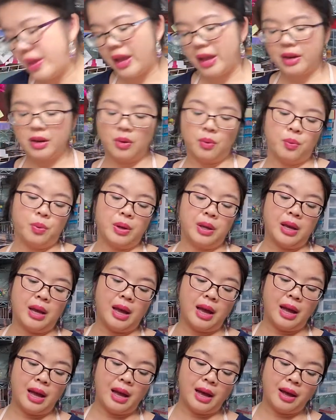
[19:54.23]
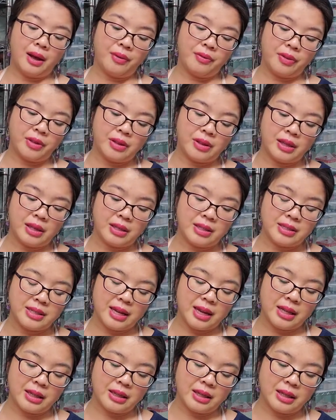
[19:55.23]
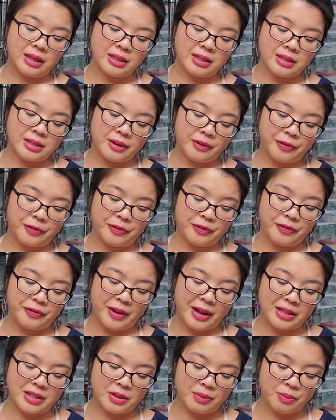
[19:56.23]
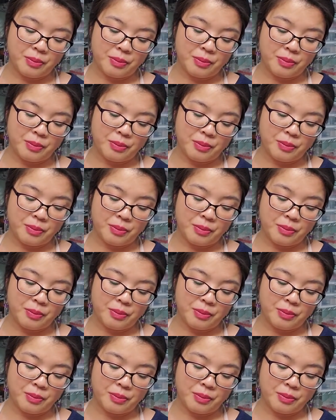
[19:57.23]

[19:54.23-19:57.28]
then we have the Daily Defense